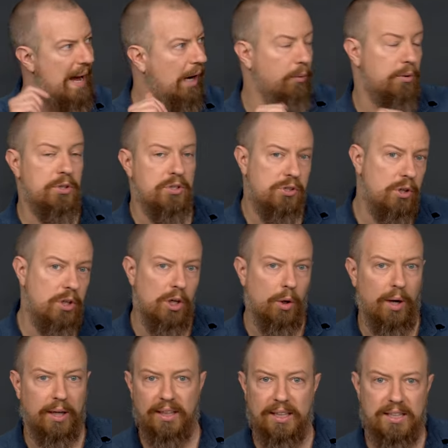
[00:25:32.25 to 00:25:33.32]
out in the studio,
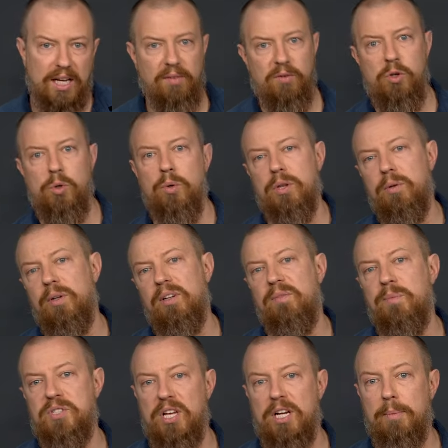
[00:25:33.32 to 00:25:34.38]
I'd like to have two or three of
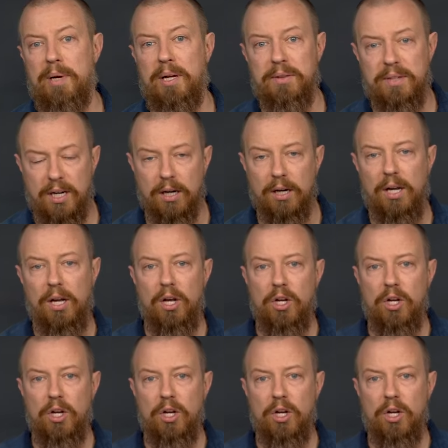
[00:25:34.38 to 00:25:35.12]
them set up out there